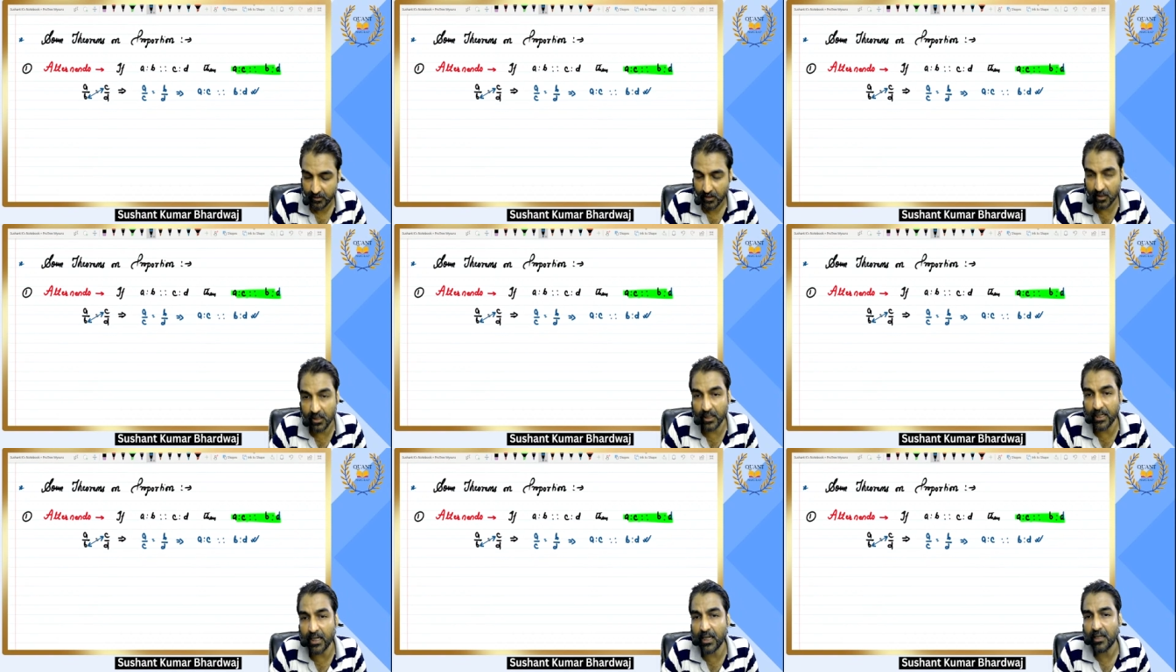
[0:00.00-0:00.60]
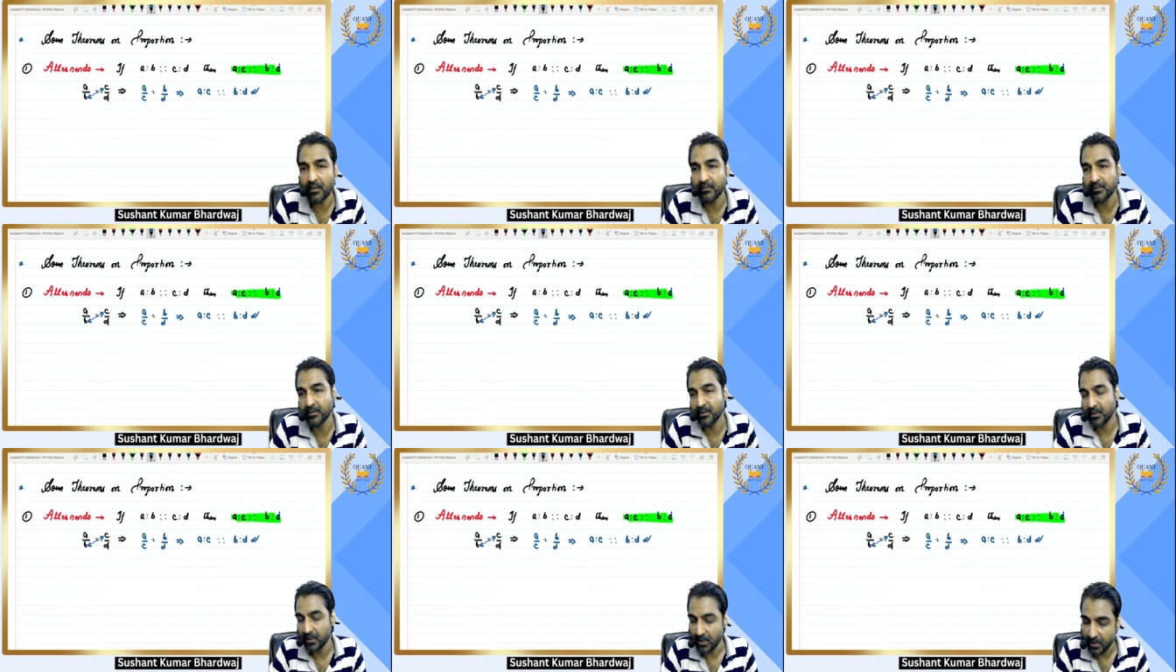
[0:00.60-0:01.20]
Clear?
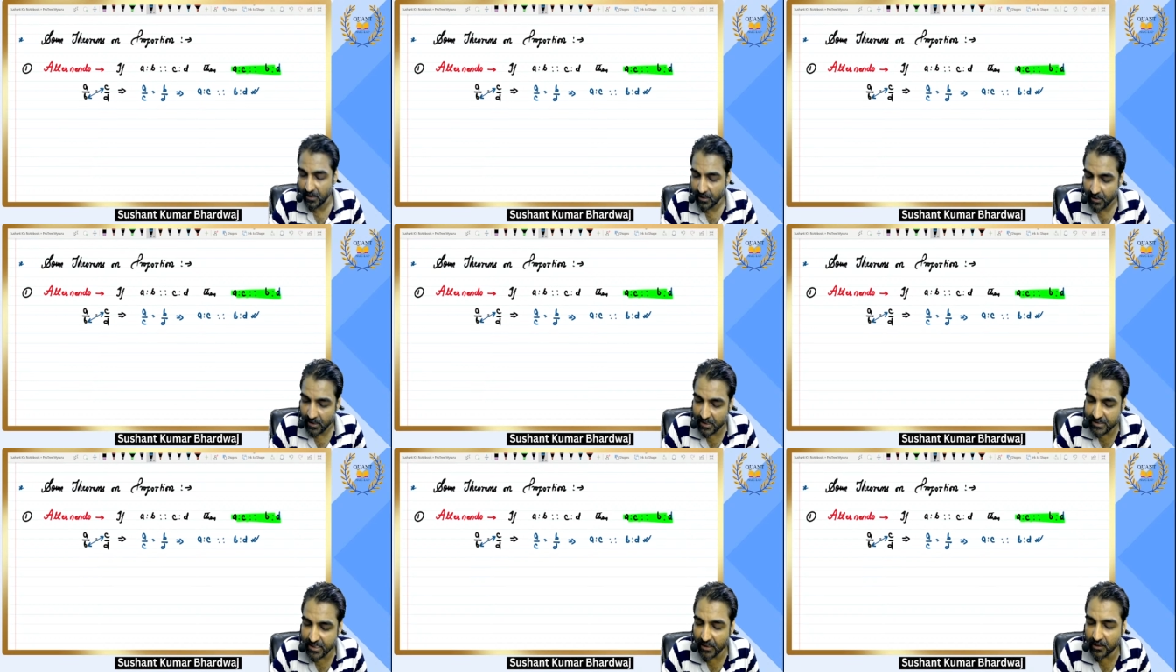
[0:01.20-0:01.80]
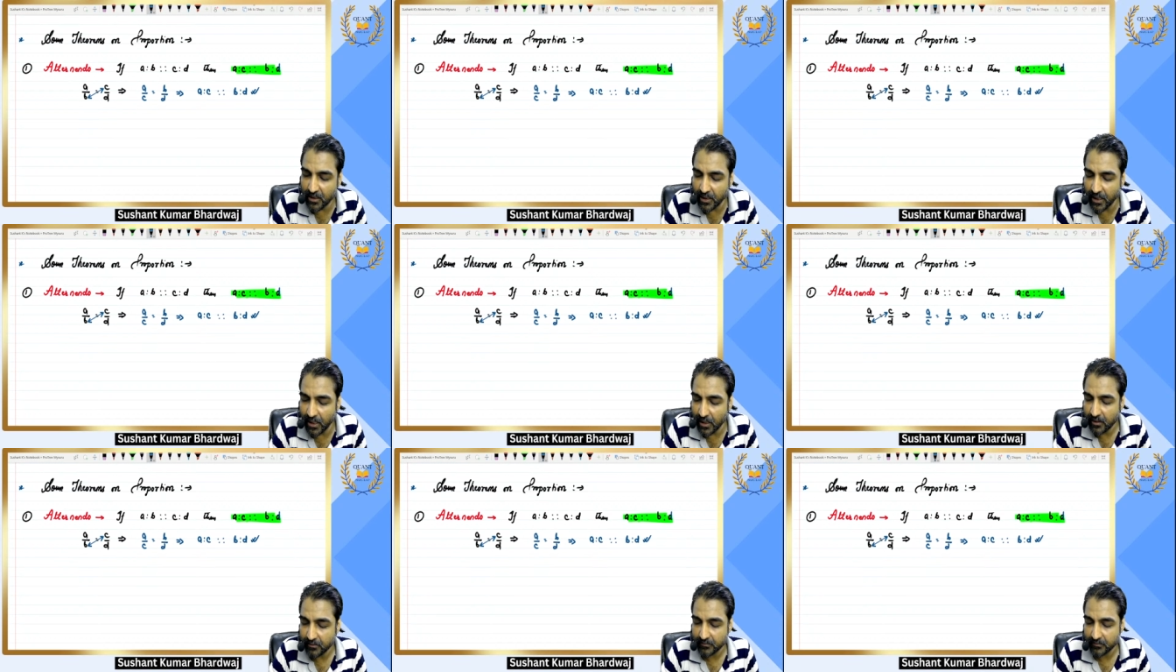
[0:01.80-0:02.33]
Is it clear?